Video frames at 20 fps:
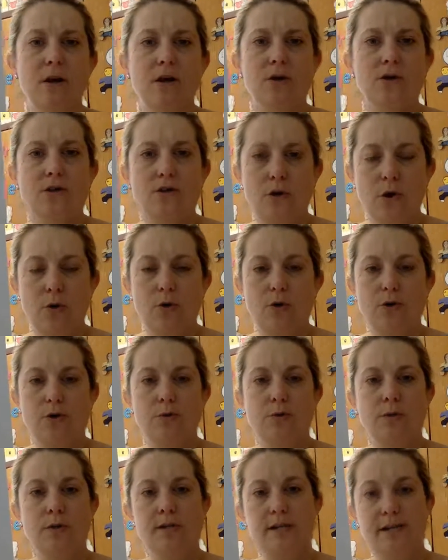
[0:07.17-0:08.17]
So you
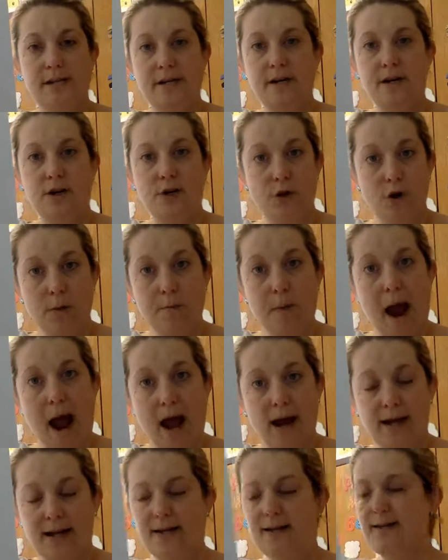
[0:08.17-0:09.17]
will need your
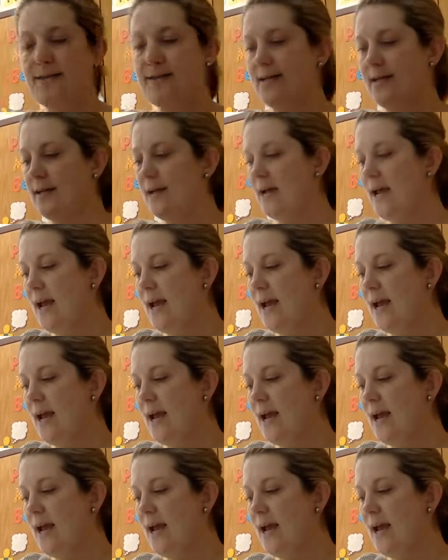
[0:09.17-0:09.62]
packet.